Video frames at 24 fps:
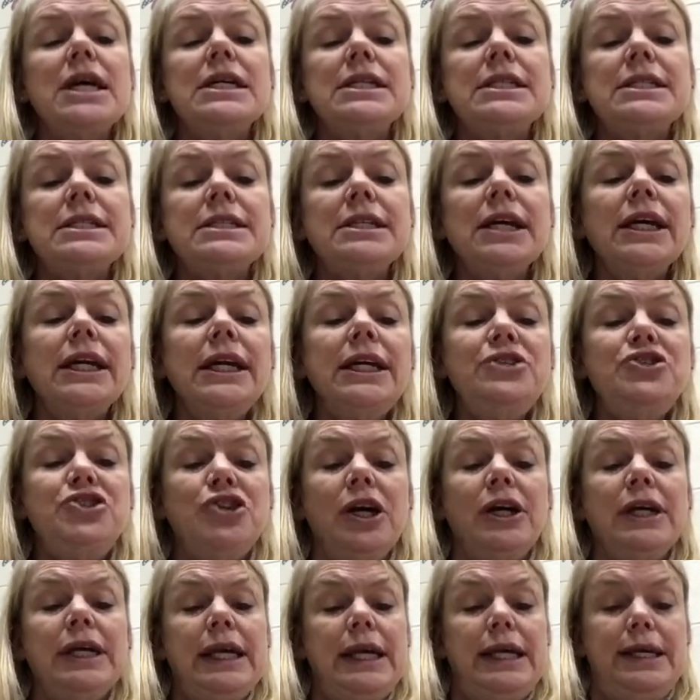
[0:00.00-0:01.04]
Sunny
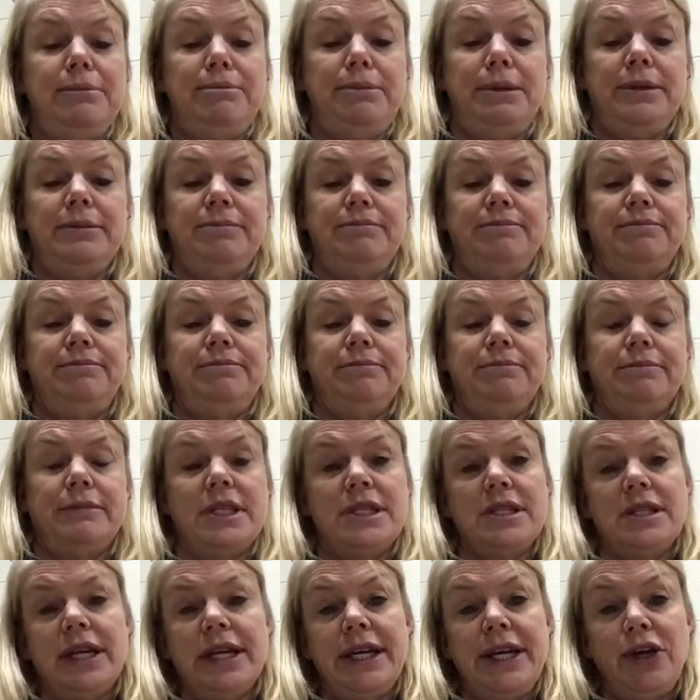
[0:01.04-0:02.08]
junk heap,
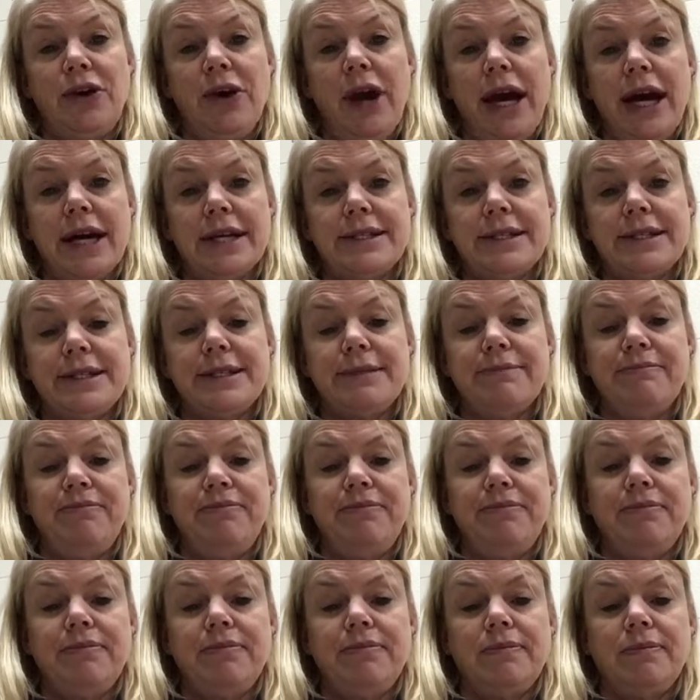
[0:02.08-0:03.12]
sunny grass,
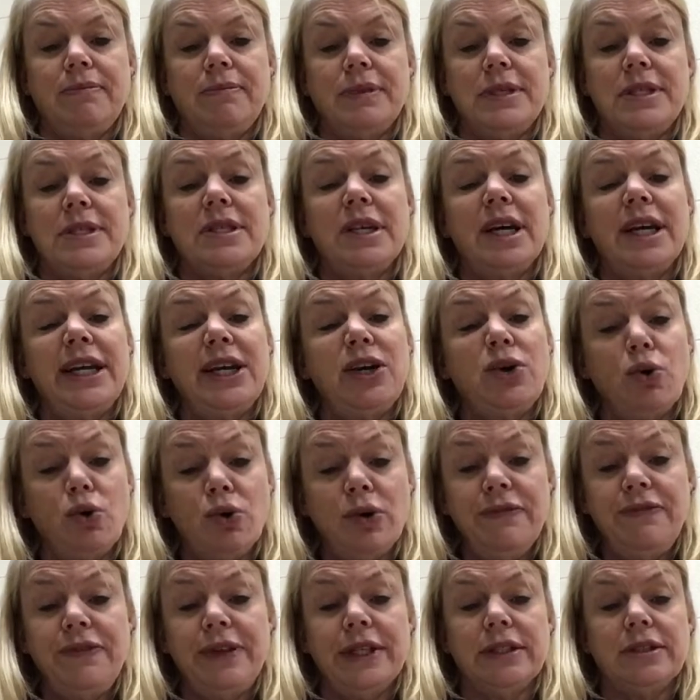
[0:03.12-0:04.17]
sunny
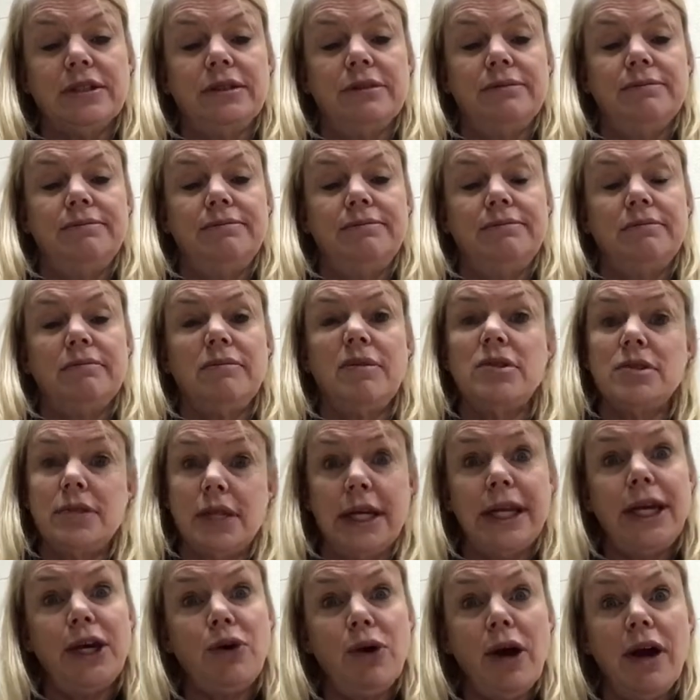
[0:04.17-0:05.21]
cornfield,
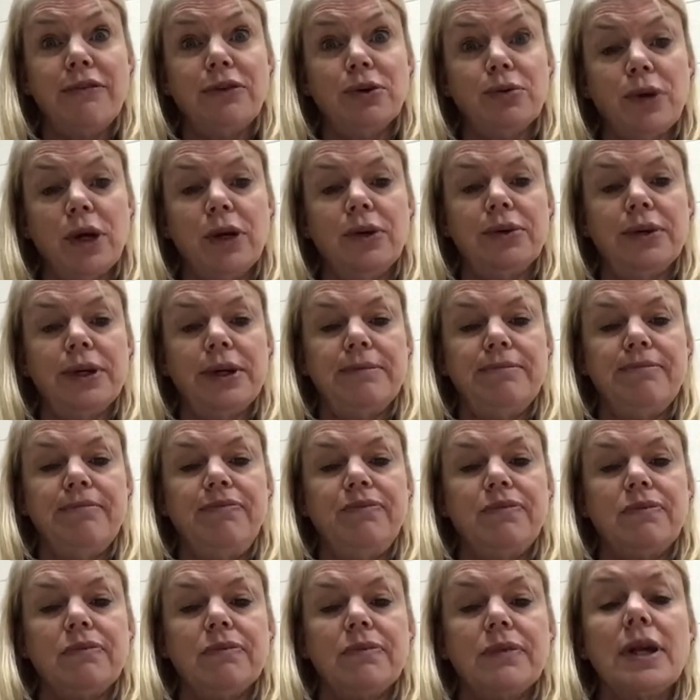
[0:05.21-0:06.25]
sunny gravel road.
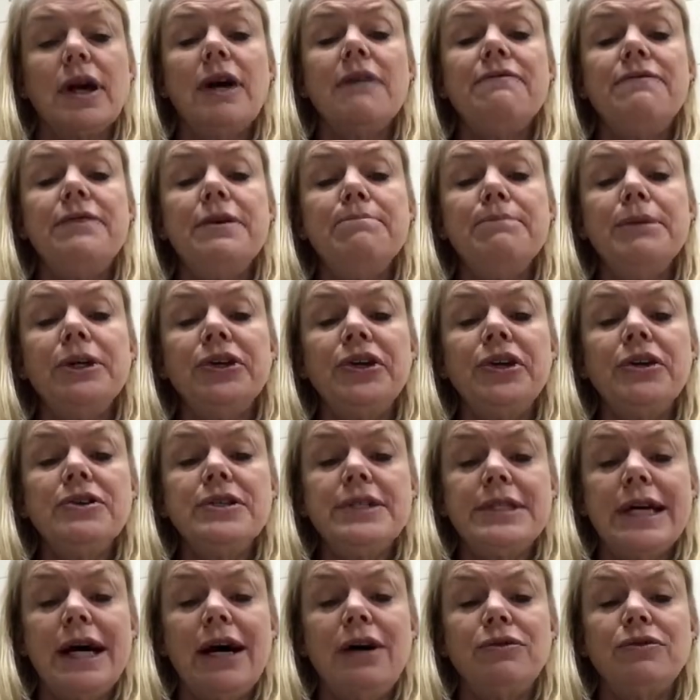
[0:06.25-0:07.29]
A familiar
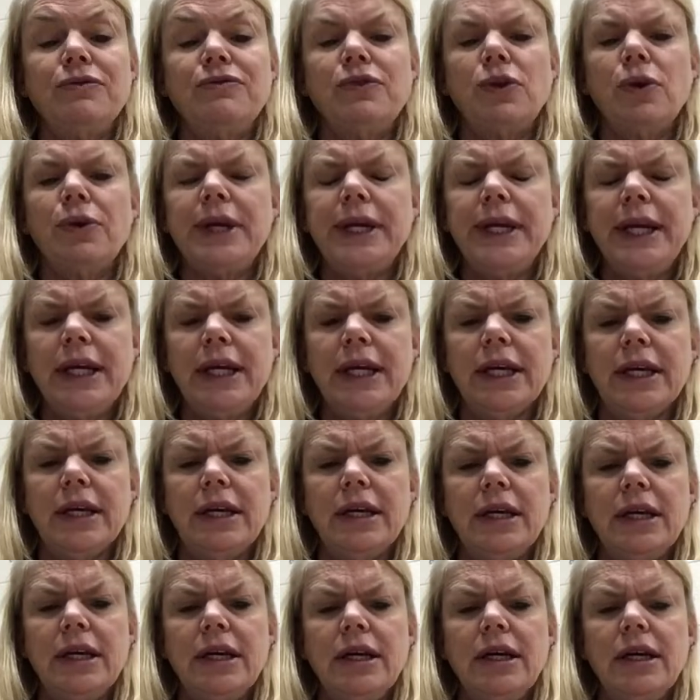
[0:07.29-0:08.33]
sound floated in.
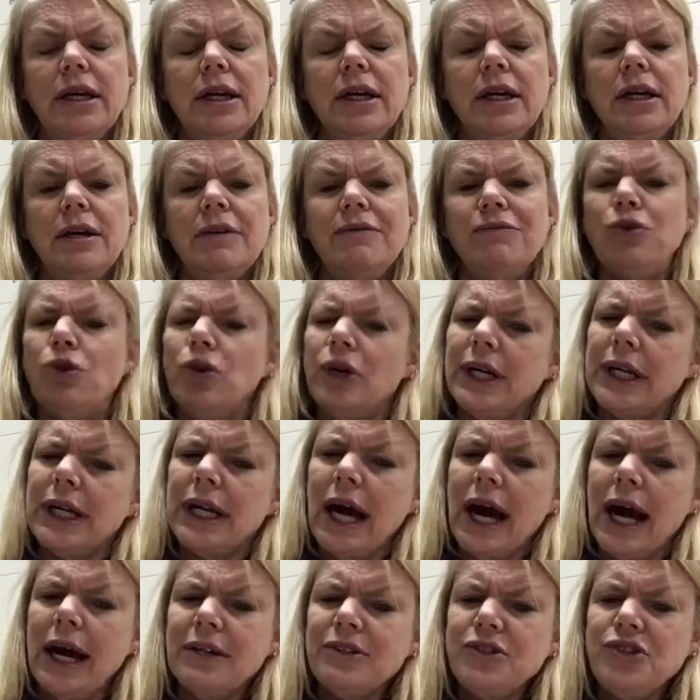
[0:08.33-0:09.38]
Flora
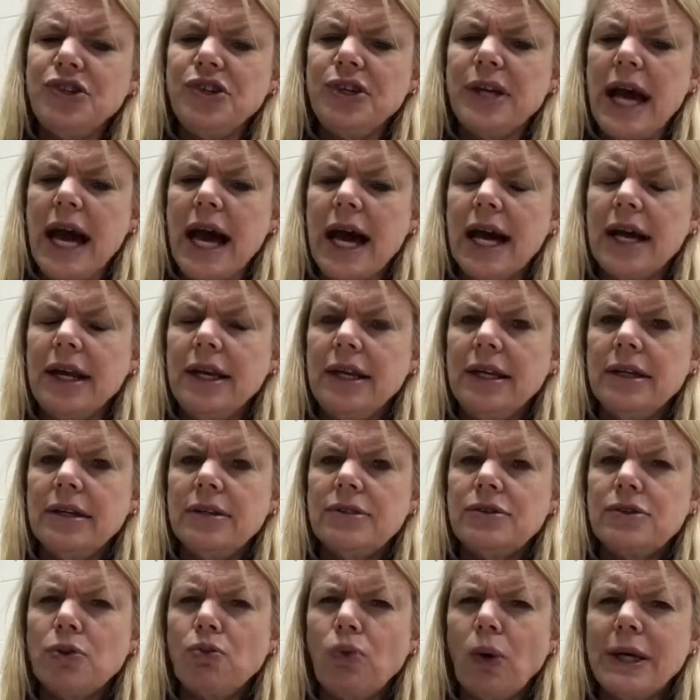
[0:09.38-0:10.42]
cocked her head
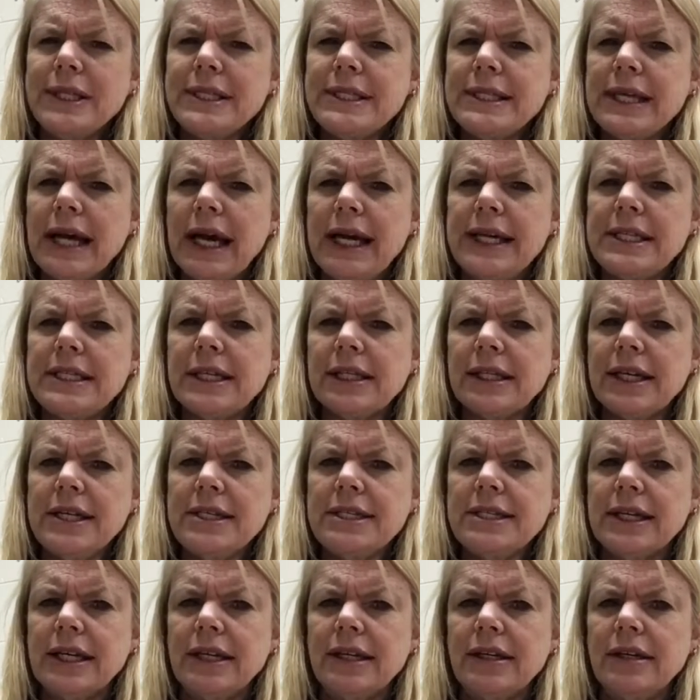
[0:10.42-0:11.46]
to one side to
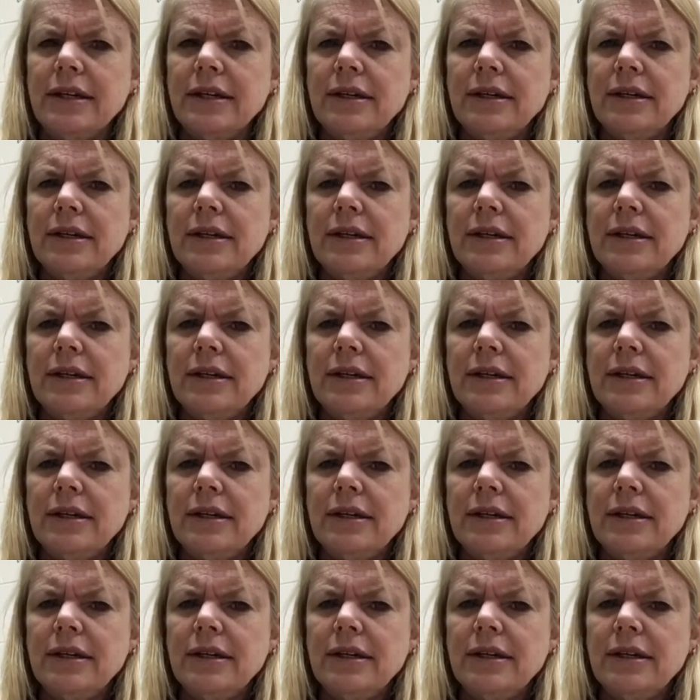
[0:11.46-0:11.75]
listen.